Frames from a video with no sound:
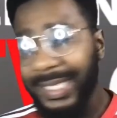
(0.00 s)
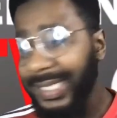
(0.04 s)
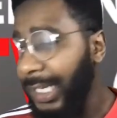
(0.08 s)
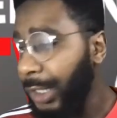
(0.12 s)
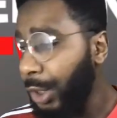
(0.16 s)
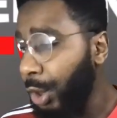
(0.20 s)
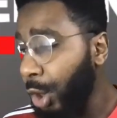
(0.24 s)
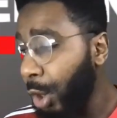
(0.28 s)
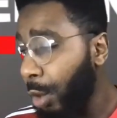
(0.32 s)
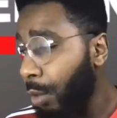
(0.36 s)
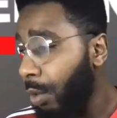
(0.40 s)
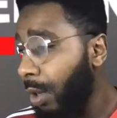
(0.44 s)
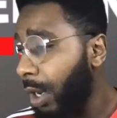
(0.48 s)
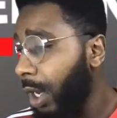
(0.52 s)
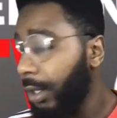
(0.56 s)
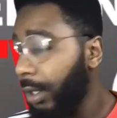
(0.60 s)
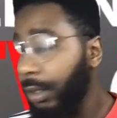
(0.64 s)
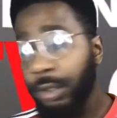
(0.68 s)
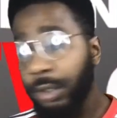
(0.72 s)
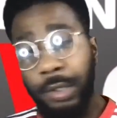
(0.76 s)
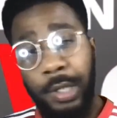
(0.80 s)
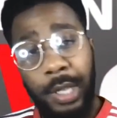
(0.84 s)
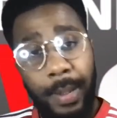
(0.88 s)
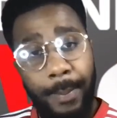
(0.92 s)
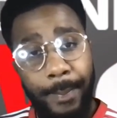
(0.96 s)
They say, you know what?
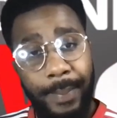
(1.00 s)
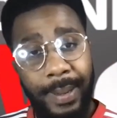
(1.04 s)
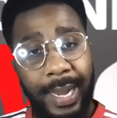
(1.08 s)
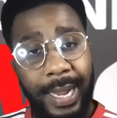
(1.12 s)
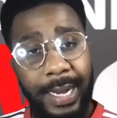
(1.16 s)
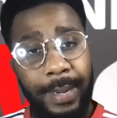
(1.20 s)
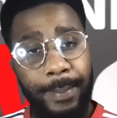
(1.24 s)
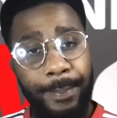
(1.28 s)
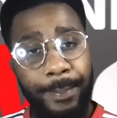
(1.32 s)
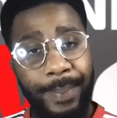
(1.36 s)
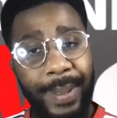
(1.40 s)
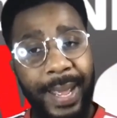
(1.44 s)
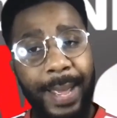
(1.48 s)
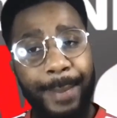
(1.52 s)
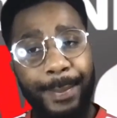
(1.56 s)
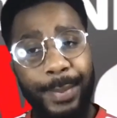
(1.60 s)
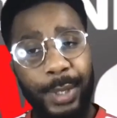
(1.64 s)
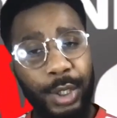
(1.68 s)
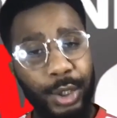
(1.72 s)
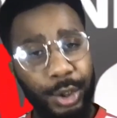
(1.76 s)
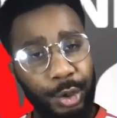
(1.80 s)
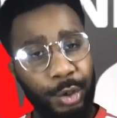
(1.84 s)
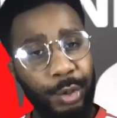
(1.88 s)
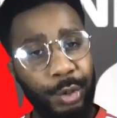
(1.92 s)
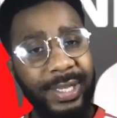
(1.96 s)
You can play at the back
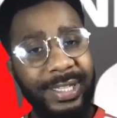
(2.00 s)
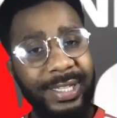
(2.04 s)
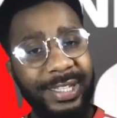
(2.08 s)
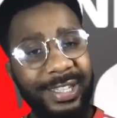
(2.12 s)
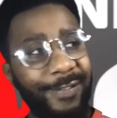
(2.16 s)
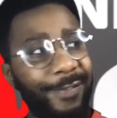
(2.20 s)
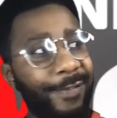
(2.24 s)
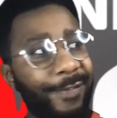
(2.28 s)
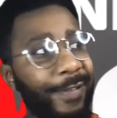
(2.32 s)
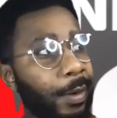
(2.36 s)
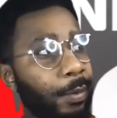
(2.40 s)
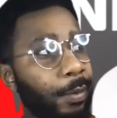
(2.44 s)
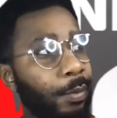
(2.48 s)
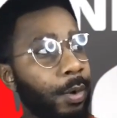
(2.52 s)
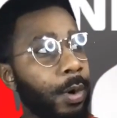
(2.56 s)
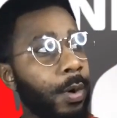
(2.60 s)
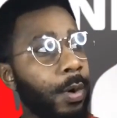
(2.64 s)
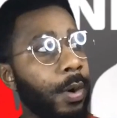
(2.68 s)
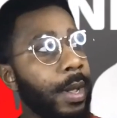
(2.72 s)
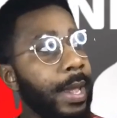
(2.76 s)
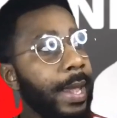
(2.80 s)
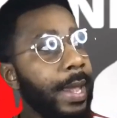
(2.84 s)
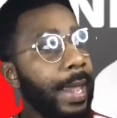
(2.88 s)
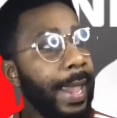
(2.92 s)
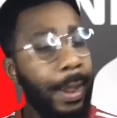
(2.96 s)
because you can defend
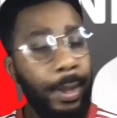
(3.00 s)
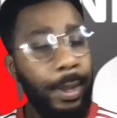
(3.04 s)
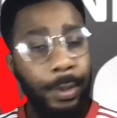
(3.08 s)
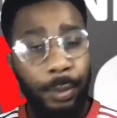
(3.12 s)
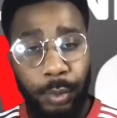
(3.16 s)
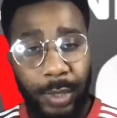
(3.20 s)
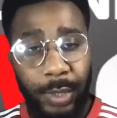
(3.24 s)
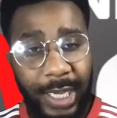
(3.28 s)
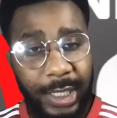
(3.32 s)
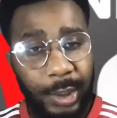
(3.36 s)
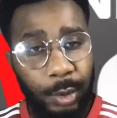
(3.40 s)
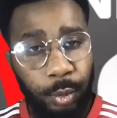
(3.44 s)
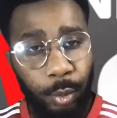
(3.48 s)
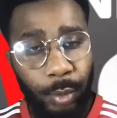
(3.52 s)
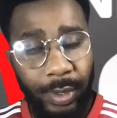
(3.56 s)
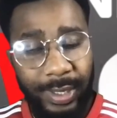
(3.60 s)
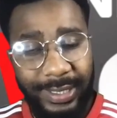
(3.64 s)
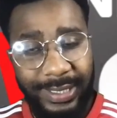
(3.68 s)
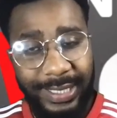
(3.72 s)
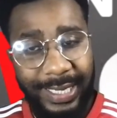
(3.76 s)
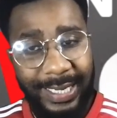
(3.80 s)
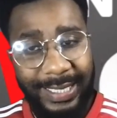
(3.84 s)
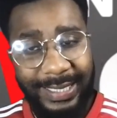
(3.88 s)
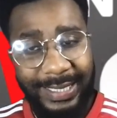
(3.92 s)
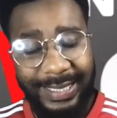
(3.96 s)
well. And that's
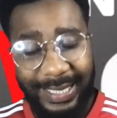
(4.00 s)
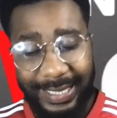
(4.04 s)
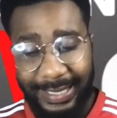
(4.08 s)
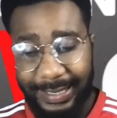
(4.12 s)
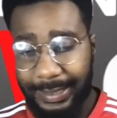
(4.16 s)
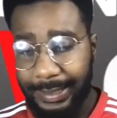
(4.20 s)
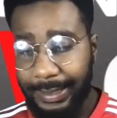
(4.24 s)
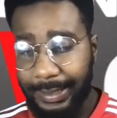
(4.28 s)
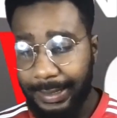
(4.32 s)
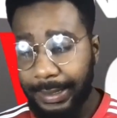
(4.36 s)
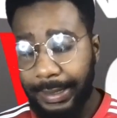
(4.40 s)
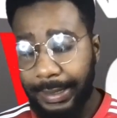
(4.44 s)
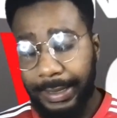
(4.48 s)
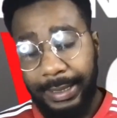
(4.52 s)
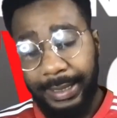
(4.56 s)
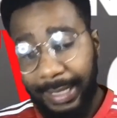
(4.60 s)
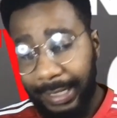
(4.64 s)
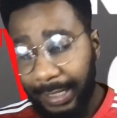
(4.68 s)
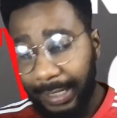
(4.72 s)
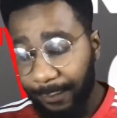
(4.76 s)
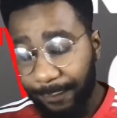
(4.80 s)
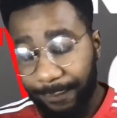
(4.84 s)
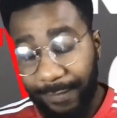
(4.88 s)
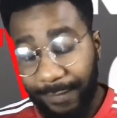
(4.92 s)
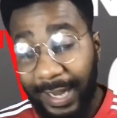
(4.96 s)
what they did.
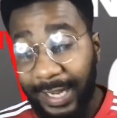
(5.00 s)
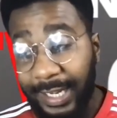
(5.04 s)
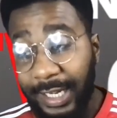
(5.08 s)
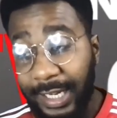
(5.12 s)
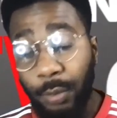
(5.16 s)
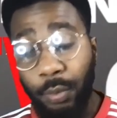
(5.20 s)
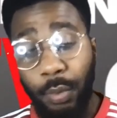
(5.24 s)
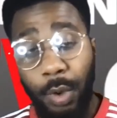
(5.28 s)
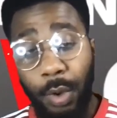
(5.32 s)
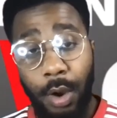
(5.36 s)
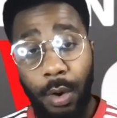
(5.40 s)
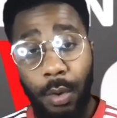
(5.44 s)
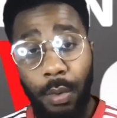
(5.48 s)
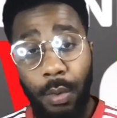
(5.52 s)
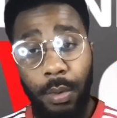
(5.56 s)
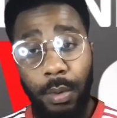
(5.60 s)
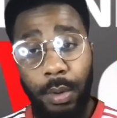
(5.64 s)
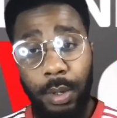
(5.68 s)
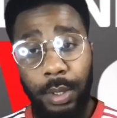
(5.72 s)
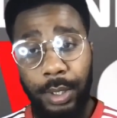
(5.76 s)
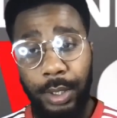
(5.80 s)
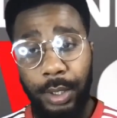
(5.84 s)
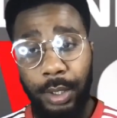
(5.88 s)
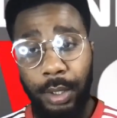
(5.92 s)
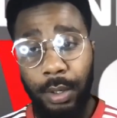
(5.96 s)
They defended well,
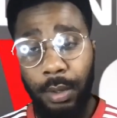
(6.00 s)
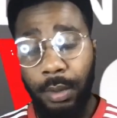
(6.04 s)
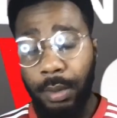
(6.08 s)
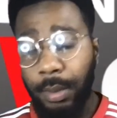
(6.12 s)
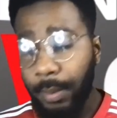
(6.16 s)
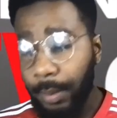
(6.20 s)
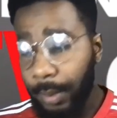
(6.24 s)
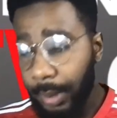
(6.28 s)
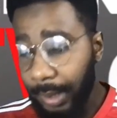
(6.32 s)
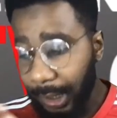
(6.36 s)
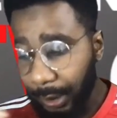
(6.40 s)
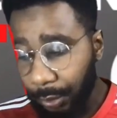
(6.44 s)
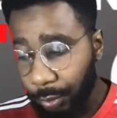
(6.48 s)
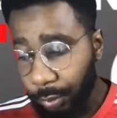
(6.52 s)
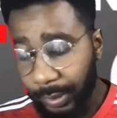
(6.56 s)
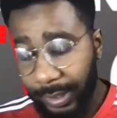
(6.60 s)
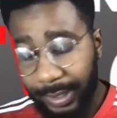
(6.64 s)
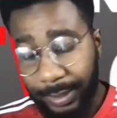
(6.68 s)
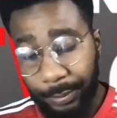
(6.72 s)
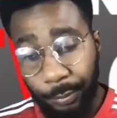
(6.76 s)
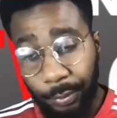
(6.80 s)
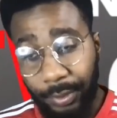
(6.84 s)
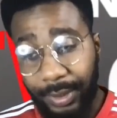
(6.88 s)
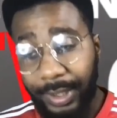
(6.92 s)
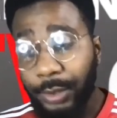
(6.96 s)
you know. That's
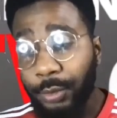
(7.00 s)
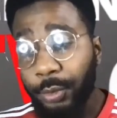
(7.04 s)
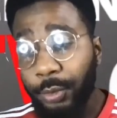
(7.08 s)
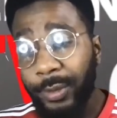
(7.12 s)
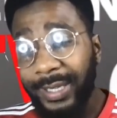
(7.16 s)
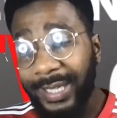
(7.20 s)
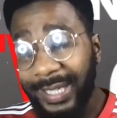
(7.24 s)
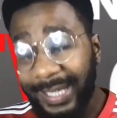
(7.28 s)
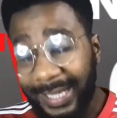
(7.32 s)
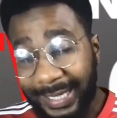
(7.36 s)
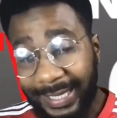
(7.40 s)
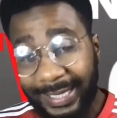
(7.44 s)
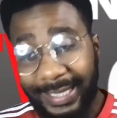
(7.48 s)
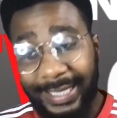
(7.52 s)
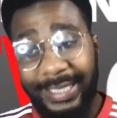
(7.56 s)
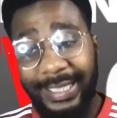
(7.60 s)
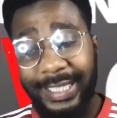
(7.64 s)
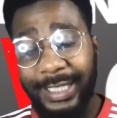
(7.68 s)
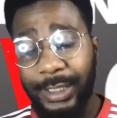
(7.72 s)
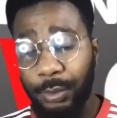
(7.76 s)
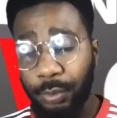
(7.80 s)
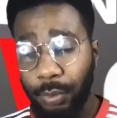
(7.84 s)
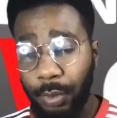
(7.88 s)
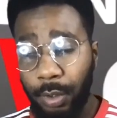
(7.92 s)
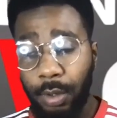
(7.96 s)
when that's what he did
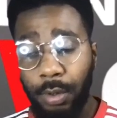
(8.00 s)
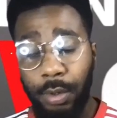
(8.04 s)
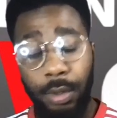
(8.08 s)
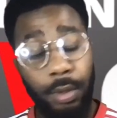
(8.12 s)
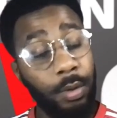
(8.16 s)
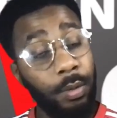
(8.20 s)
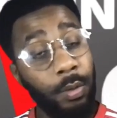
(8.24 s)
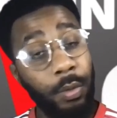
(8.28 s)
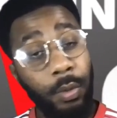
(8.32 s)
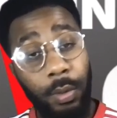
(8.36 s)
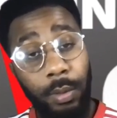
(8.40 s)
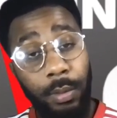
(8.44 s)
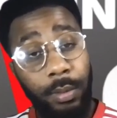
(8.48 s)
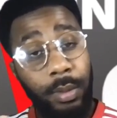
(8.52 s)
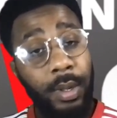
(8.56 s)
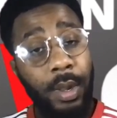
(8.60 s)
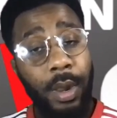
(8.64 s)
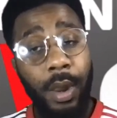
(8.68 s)
as well.